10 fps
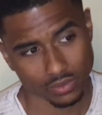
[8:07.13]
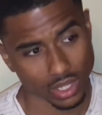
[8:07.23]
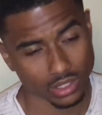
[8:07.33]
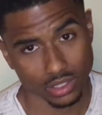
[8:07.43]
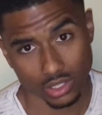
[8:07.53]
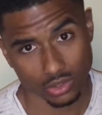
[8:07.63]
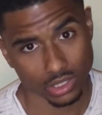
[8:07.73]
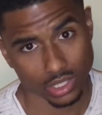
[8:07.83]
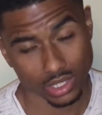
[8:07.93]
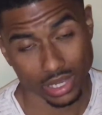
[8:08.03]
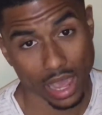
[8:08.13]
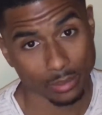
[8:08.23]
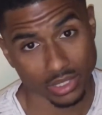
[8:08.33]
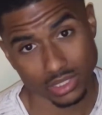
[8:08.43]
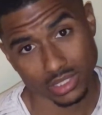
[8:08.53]
like literally, and it
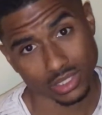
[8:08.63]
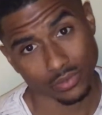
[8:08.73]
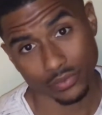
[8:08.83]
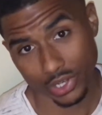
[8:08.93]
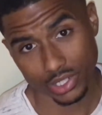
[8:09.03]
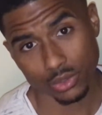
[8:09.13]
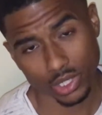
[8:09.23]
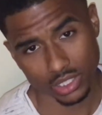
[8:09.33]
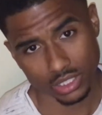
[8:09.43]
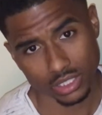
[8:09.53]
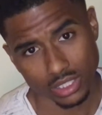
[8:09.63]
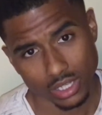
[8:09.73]
happens very quickly.